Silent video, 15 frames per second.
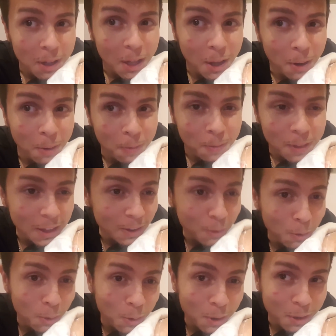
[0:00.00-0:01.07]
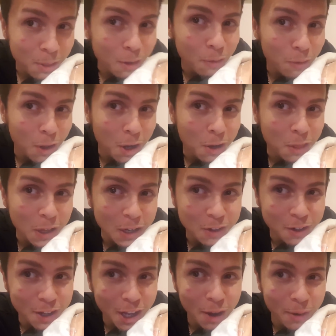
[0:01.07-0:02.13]
Oh, that's awkward. the vlog thinks
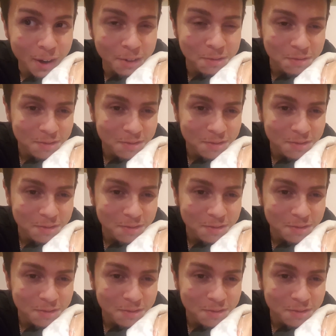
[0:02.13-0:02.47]
you're going.